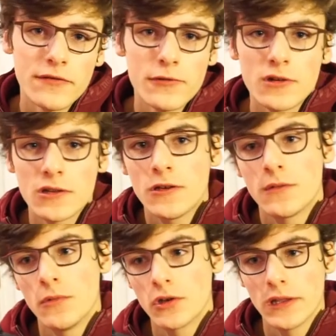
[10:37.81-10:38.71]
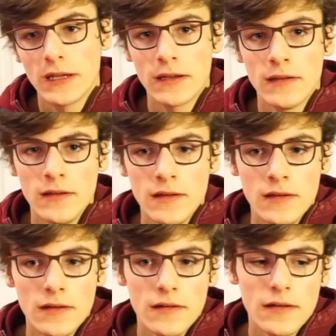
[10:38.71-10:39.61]
If you want to learn modeling,
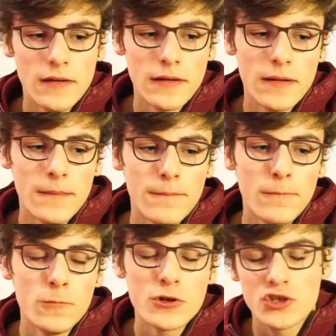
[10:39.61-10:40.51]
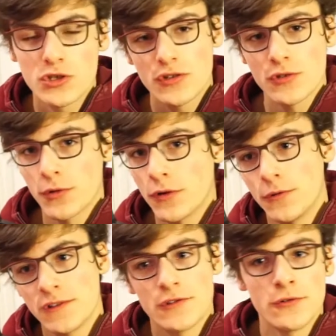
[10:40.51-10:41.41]
watch a
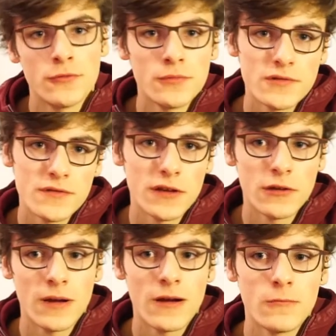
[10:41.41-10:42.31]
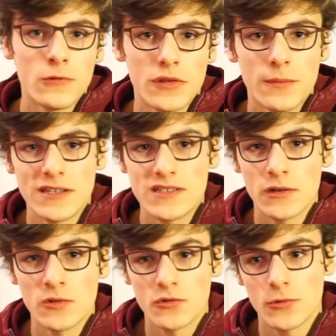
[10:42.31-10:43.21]
tutorial or two to figure out what the
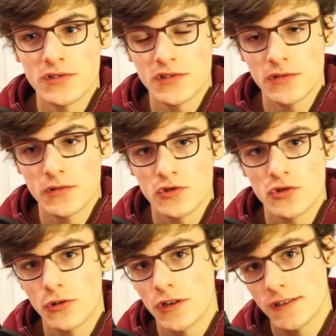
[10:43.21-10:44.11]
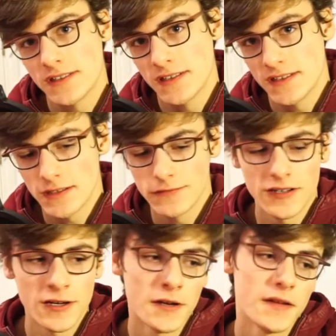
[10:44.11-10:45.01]
basic controls and shortcuts and
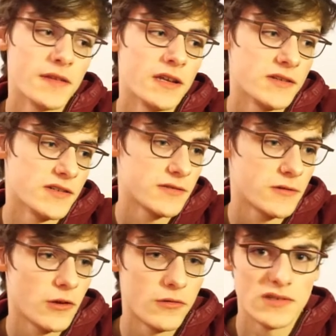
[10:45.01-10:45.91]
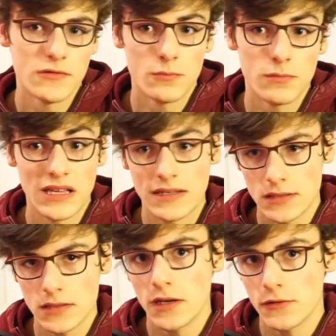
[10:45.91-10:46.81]
stuff are, and then just go into
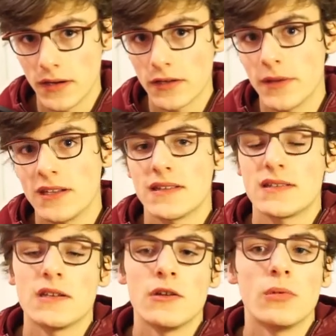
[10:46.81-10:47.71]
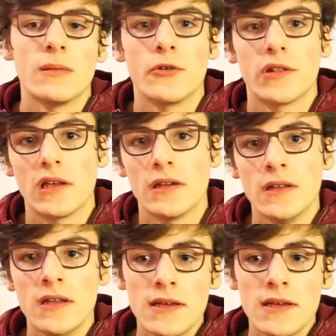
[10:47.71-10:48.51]
Blender, I'd recommend, as a newbie modeler,